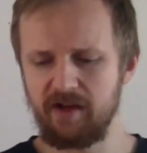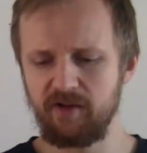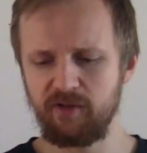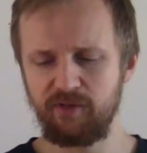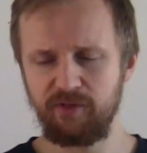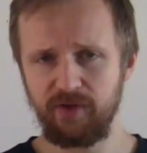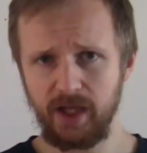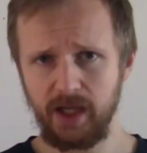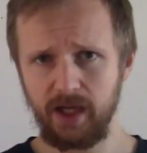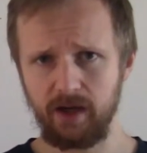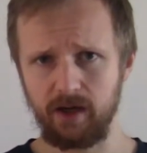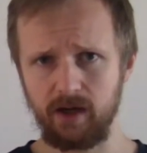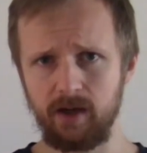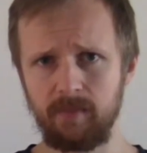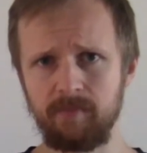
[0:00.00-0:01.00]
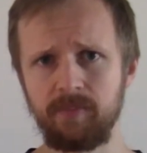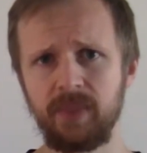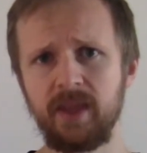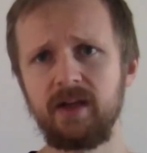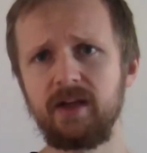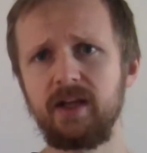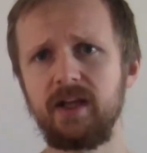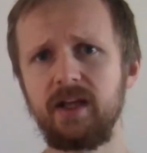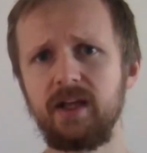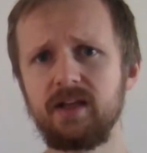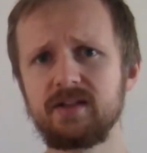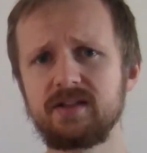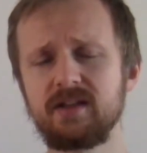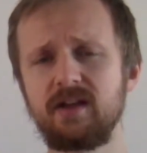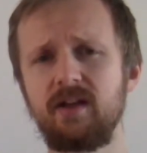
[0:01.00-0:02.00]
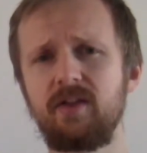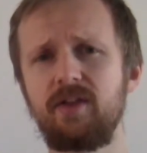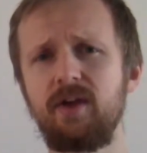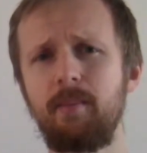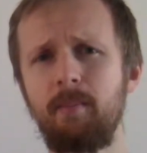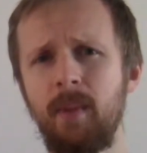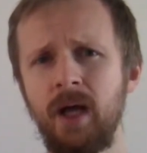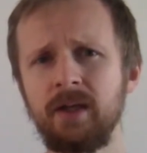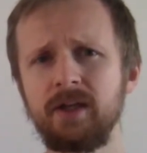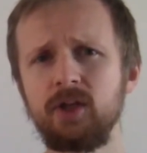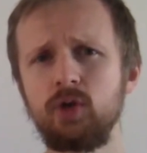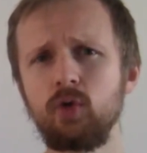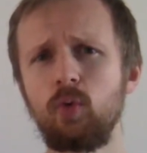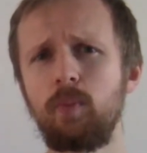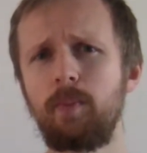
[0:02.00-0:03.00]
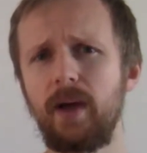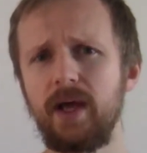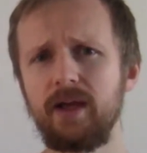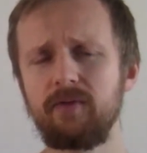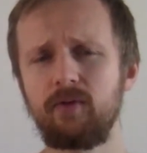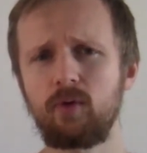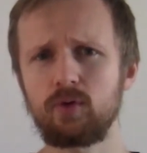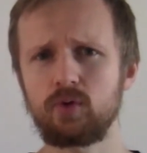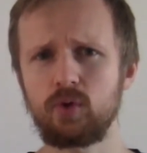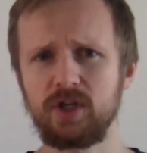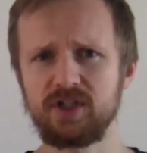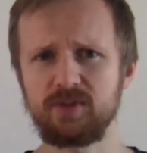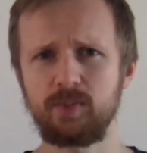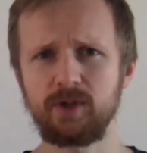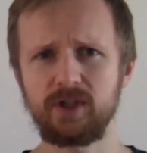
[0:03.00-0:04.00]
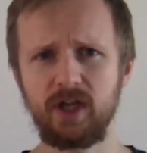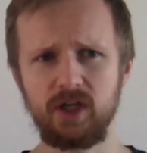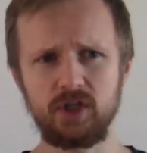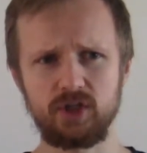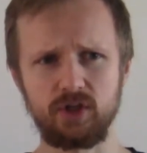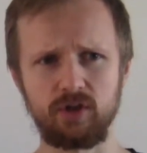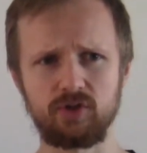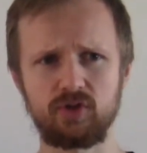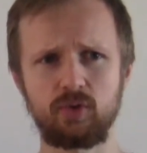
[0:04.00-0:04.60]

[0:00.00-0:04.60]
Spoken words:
Fare is the money you pay for transportation.